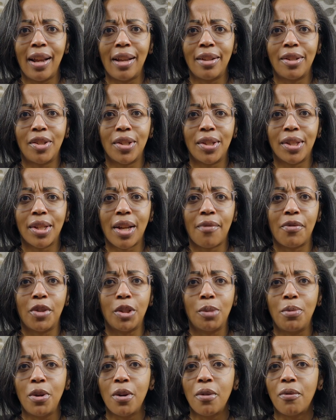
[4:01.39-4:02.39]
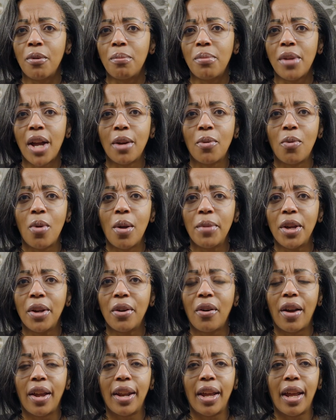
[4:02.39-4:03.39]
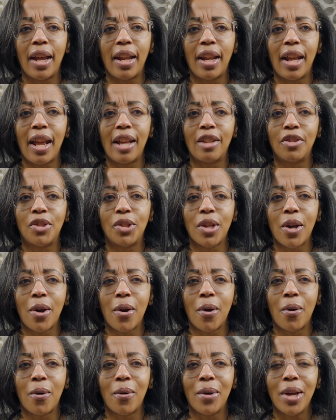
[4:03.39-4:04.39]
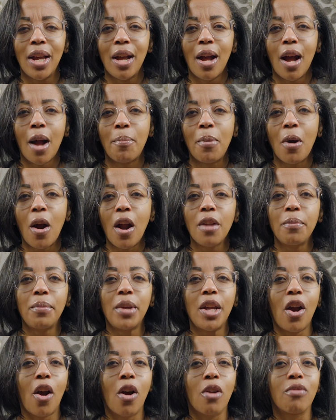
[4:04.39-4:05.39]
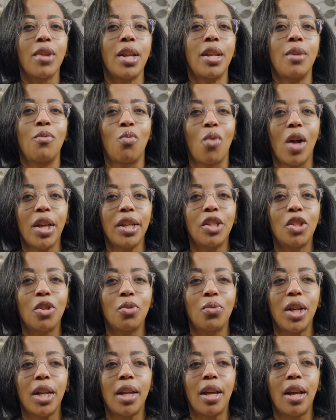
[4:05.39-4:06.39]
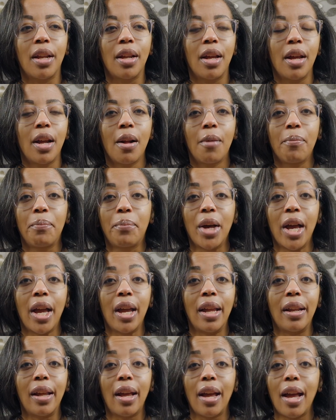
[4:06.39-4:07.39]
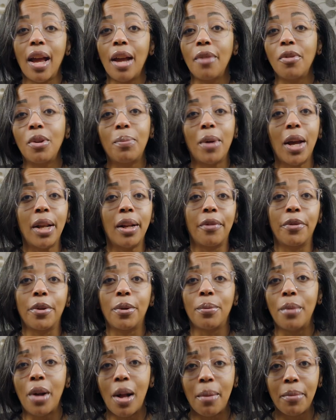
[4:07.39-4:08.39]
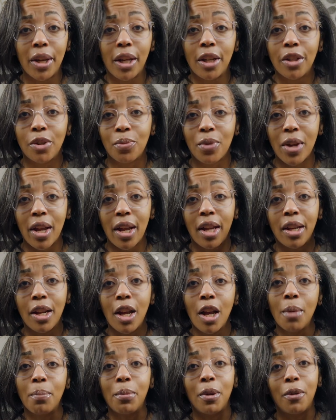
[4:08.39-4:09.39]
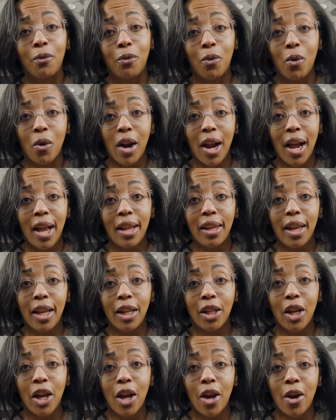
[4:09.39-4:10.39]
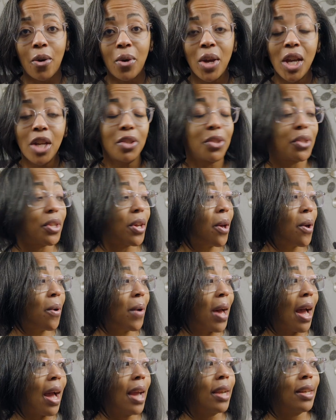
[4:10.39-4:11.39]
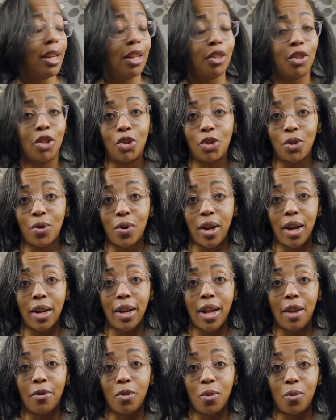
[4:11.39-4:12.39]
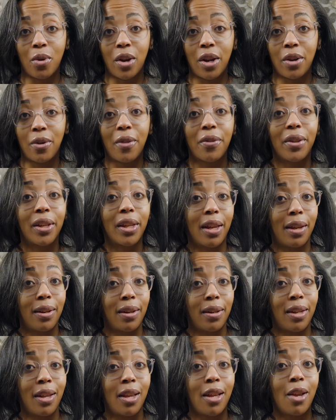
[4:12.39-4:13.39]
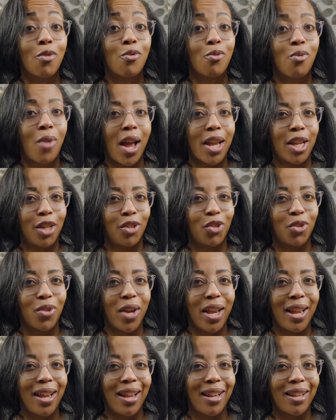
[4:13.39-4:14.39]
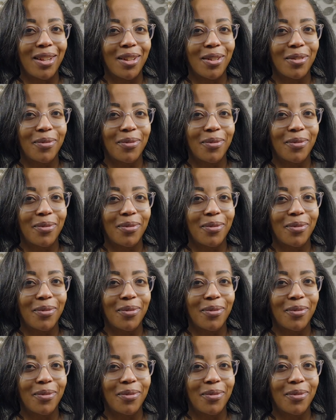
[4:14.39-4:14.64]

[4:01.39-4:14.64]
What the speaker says: It's just got this beautiful black woman on it, and so a part of me already wanted to read it, but everybody and their mama has read Before I Let Go, so I need to join everyone on the Kennedy Ryan train.